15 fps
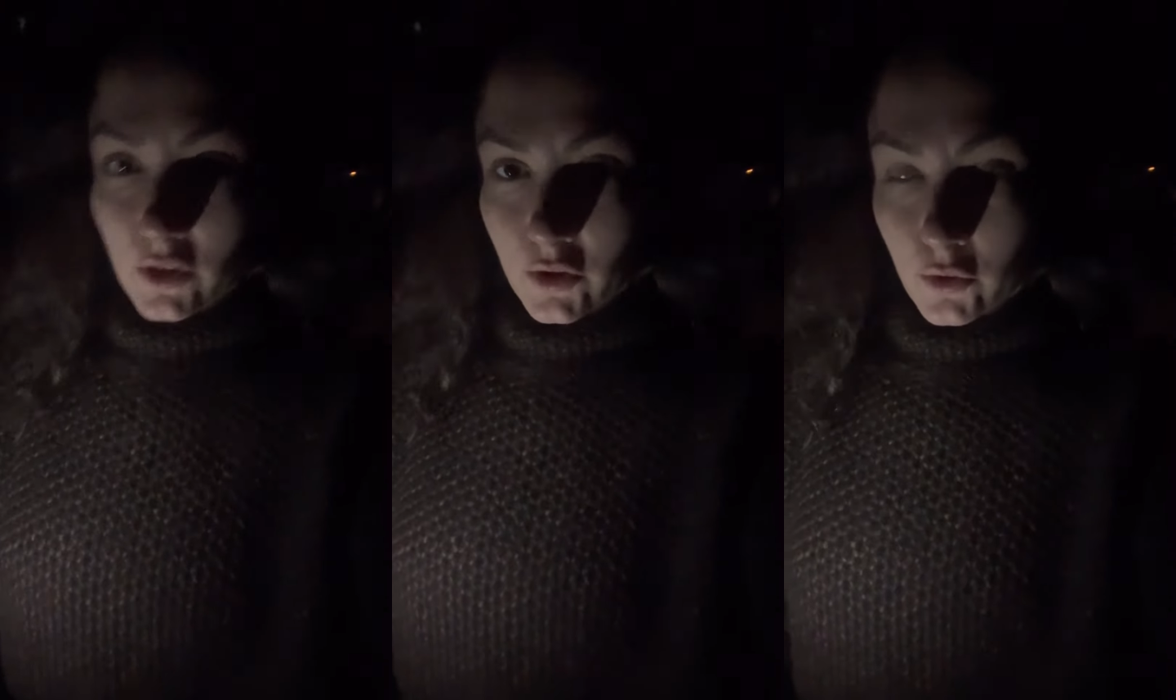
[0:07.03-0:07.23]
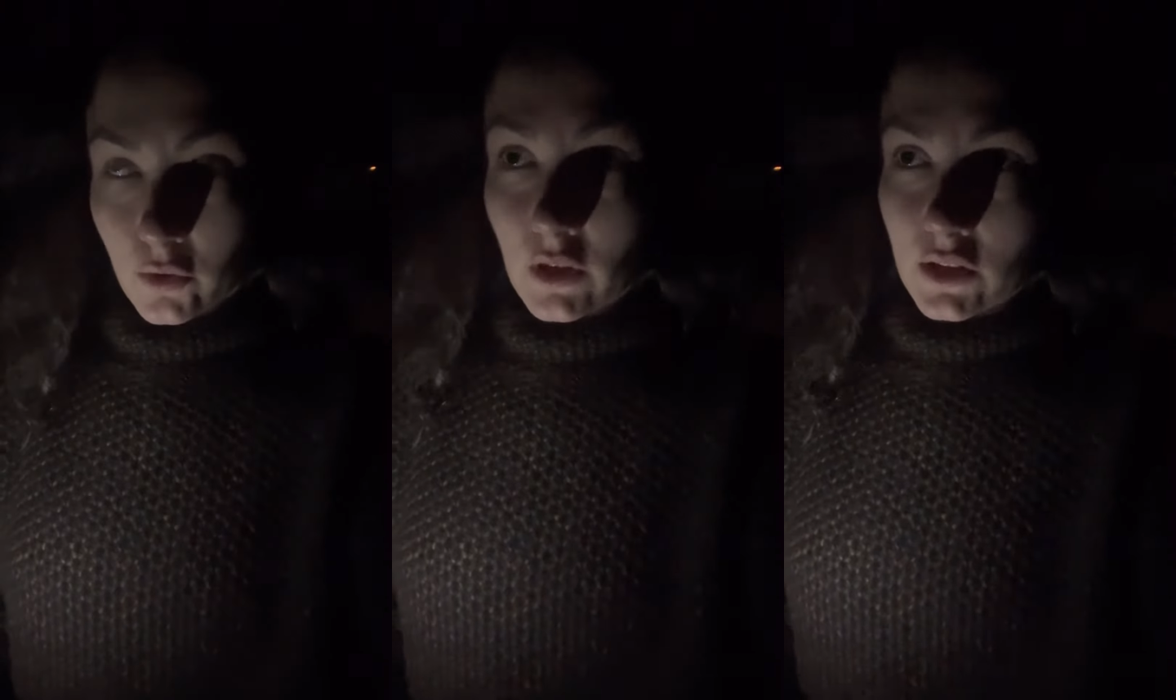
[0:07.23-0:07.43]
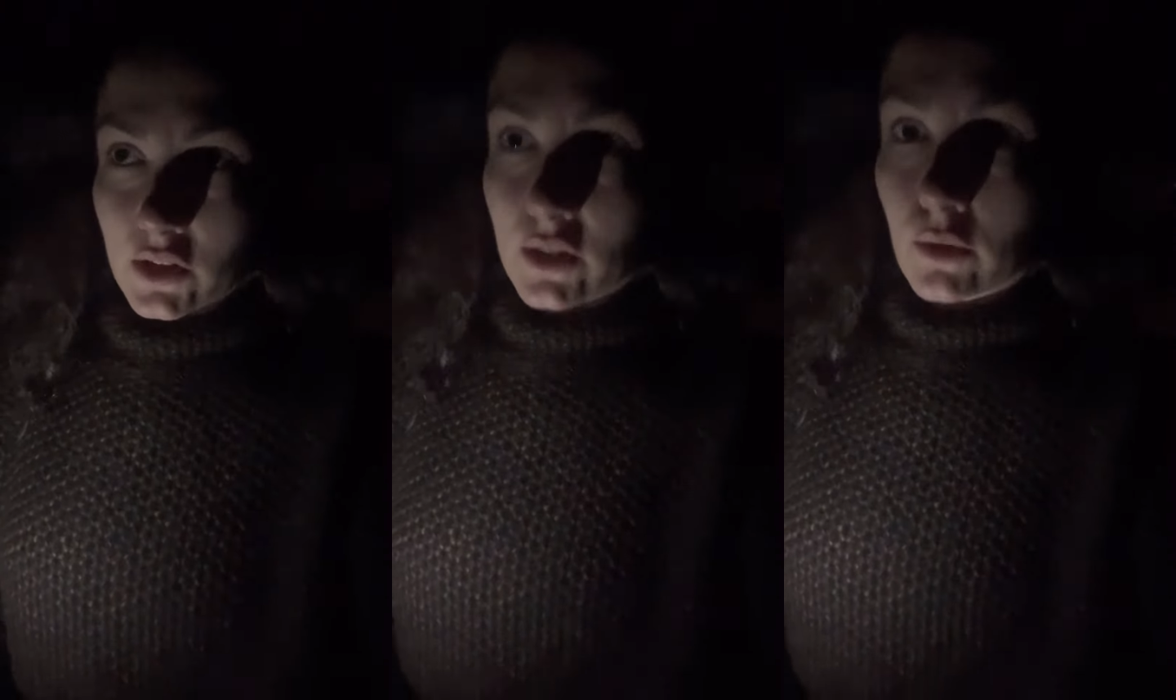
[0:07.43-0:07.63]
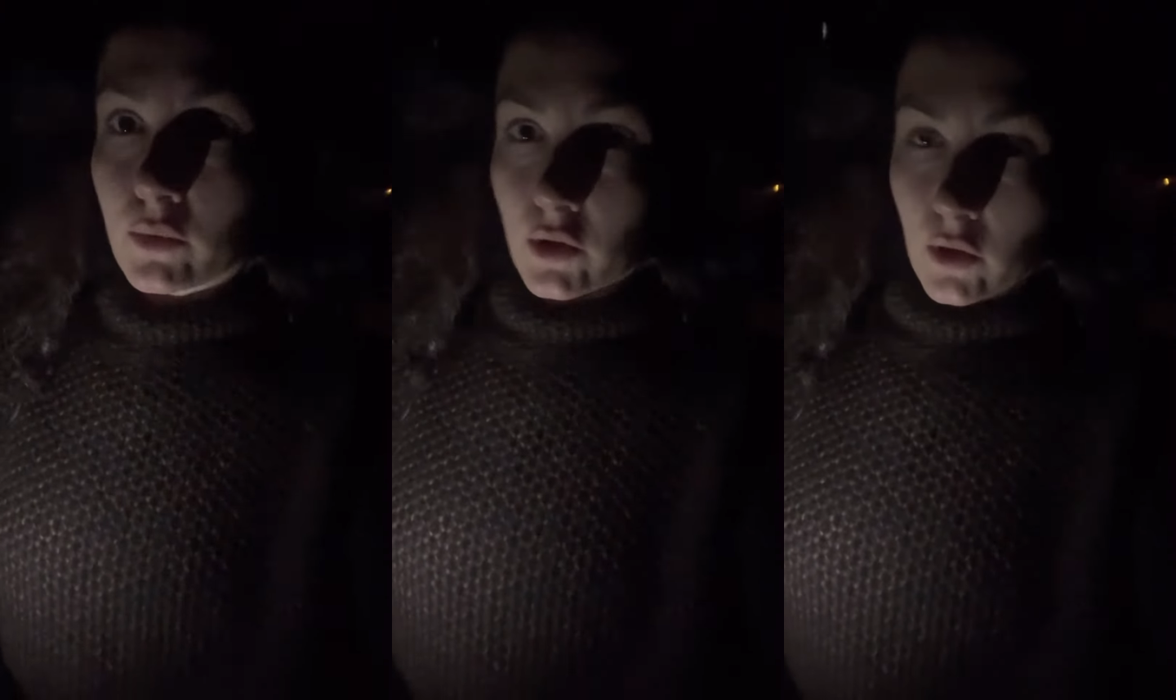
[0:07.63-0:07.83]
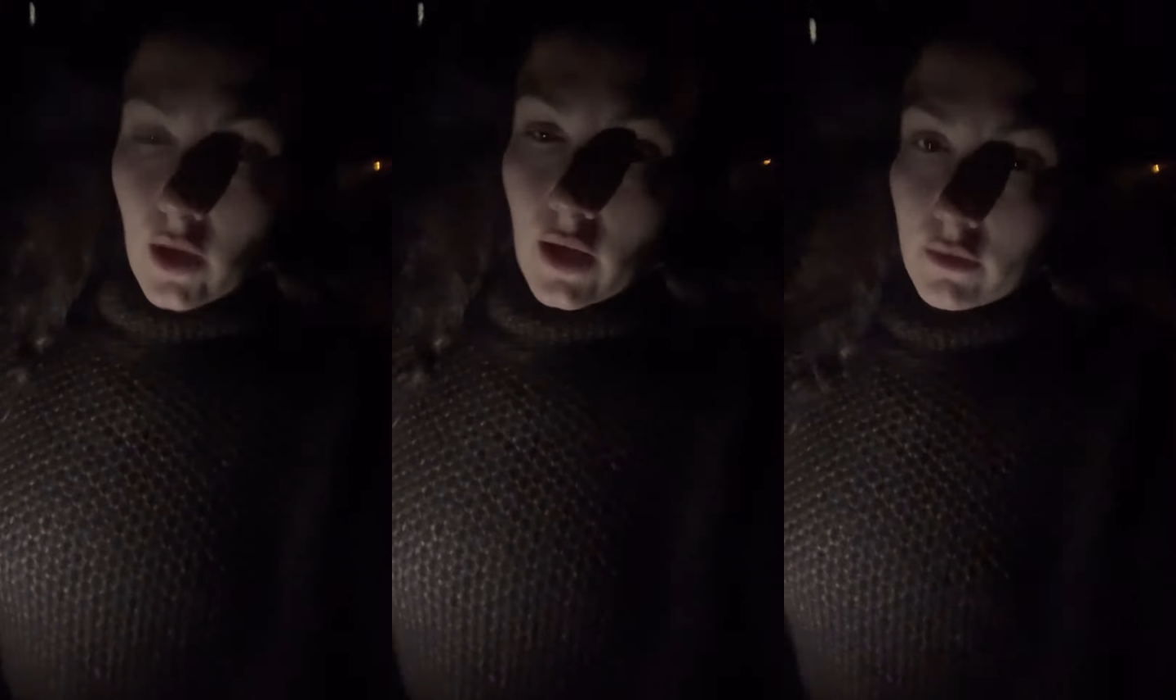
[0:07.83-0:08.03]
as you can see,
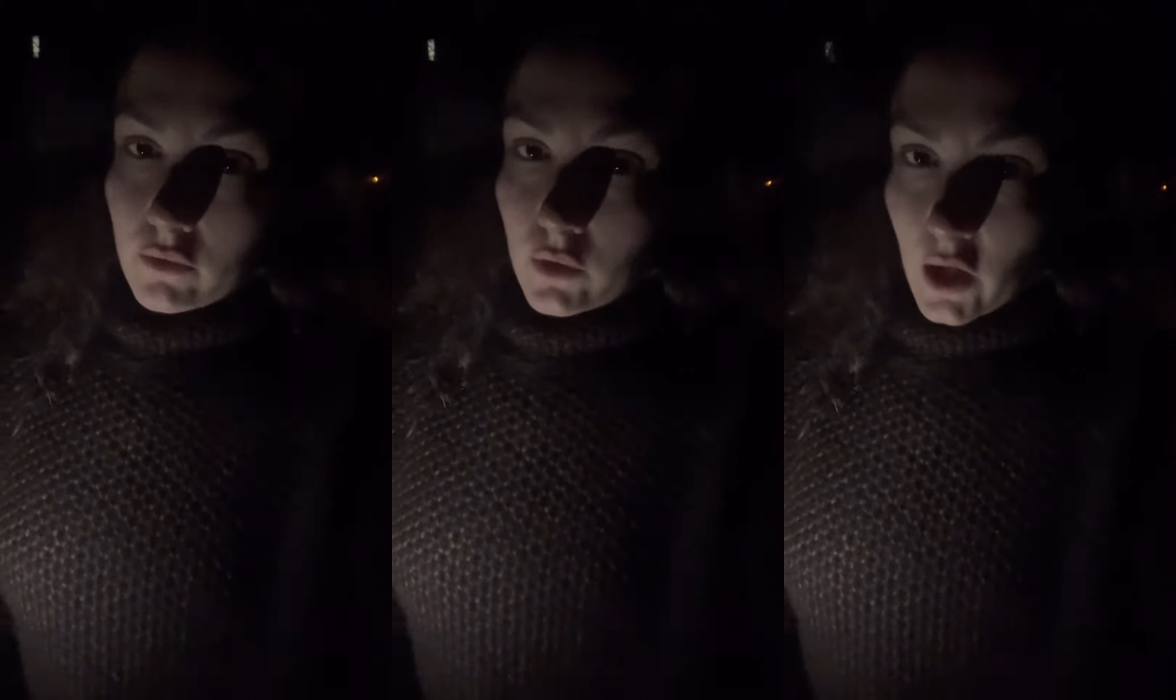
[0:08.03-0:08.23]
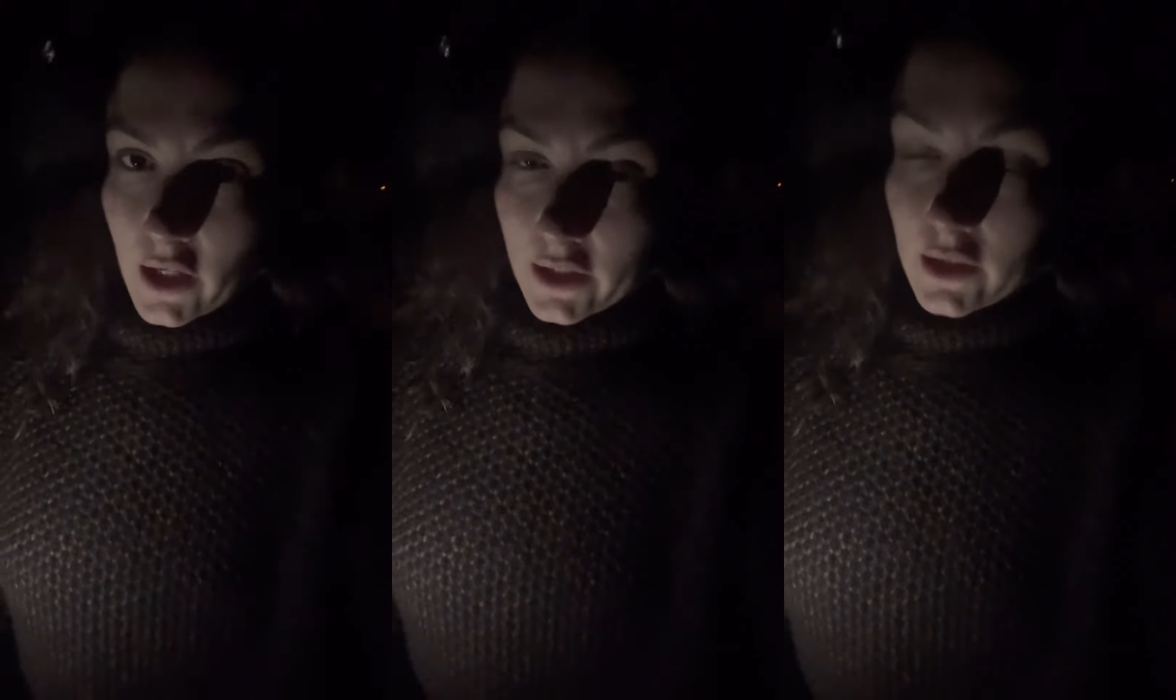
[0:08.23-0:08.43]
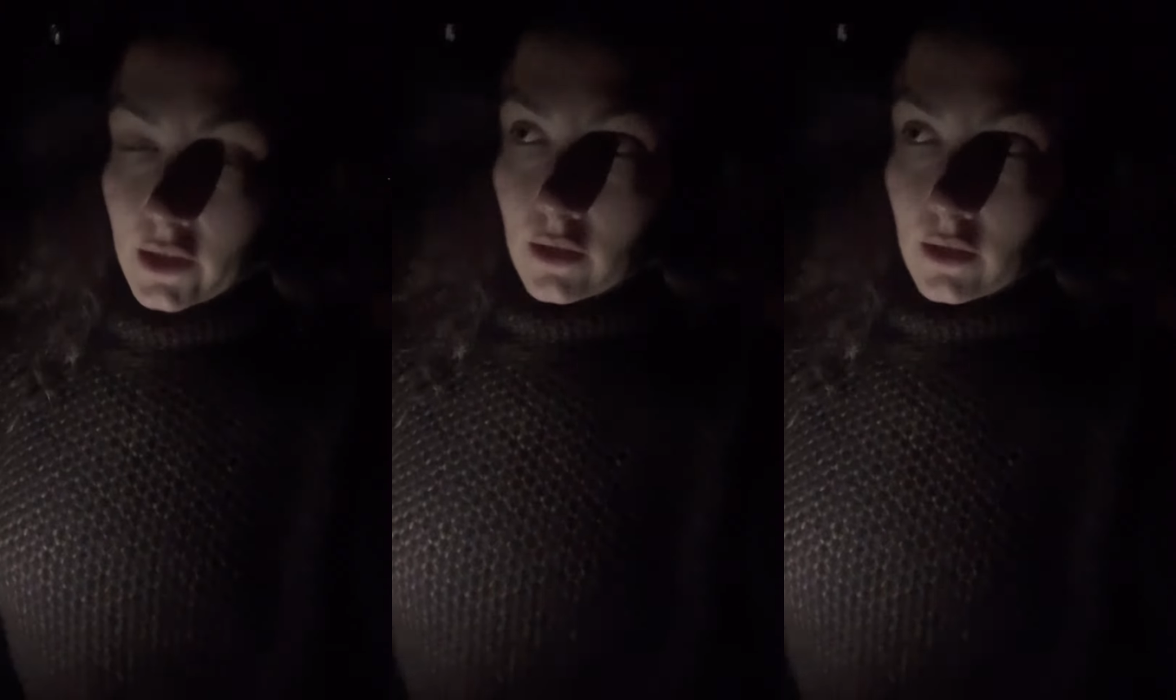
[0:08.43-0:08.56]
we don't have light.